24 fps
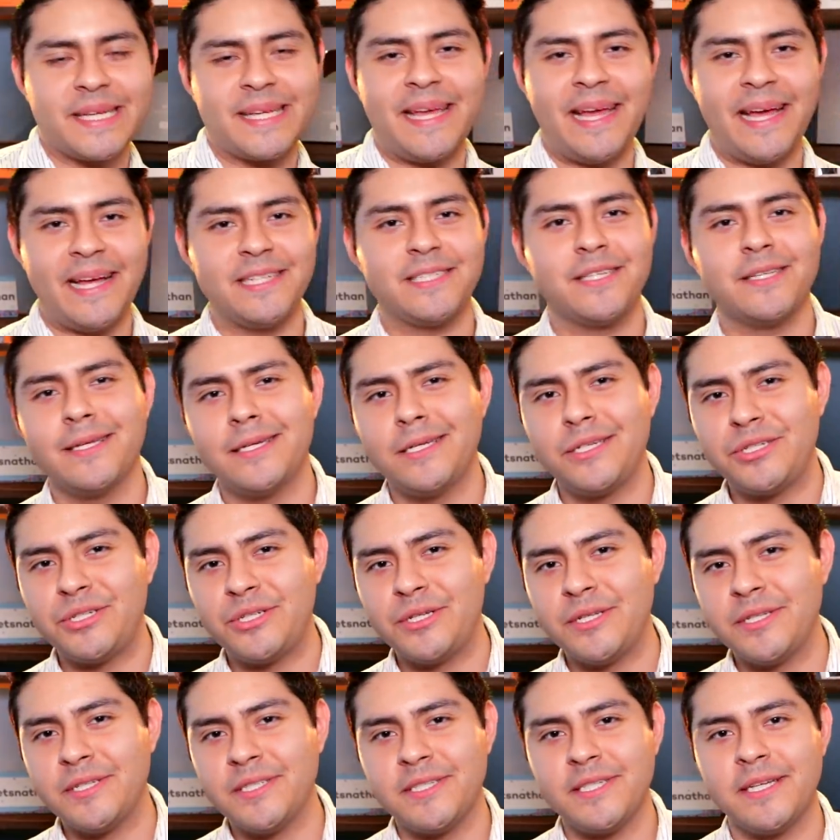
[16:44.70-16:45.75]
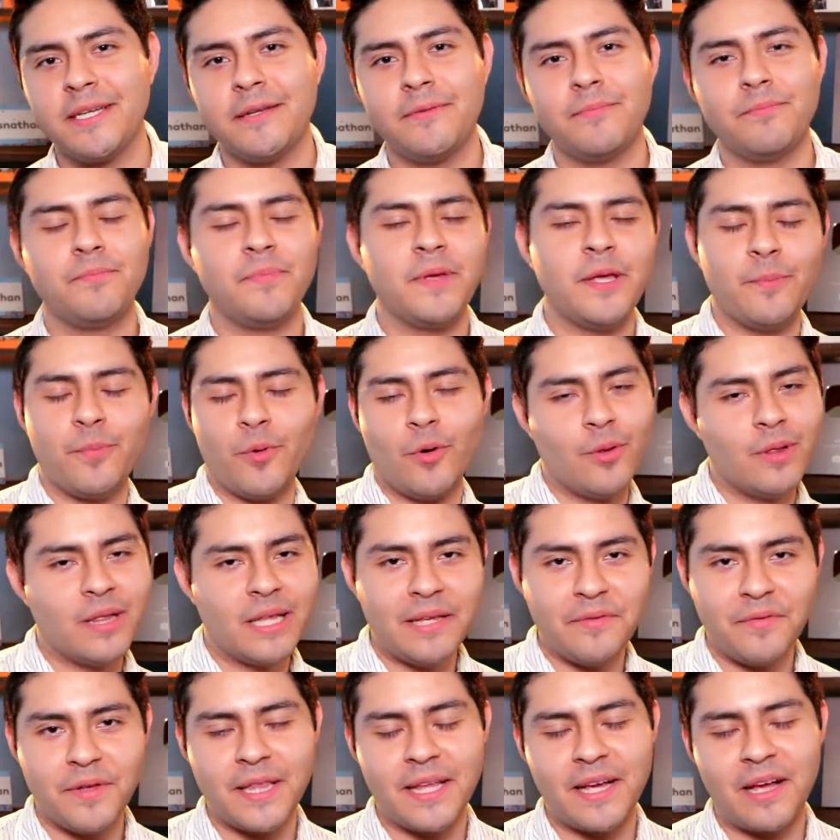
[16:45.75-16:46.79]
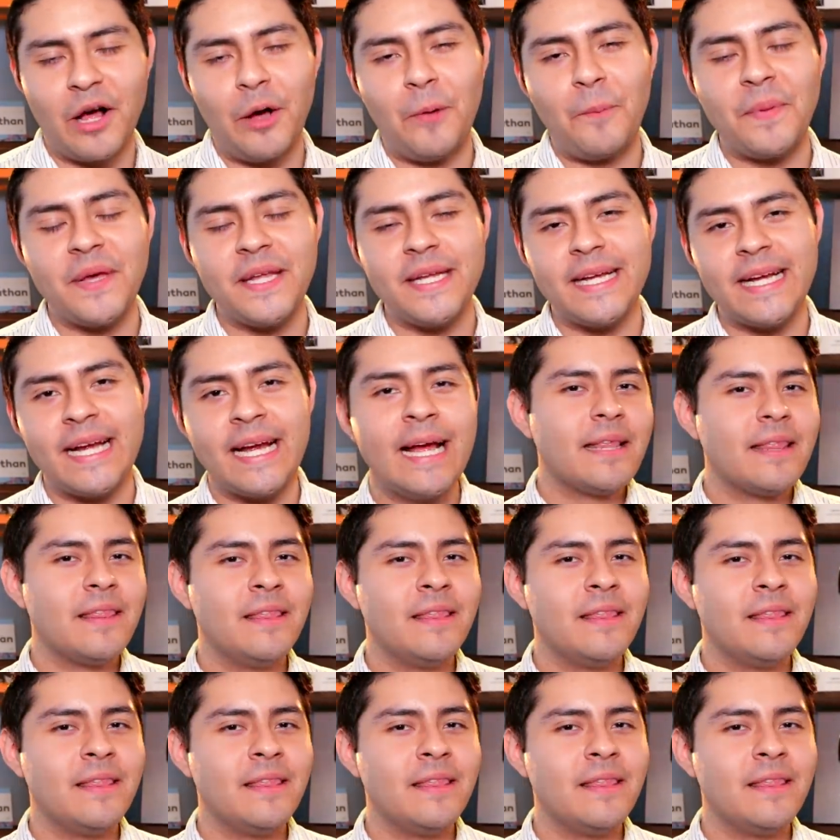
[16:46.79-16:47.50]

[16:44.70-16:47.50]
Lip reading: and cancellations and people leaving the company,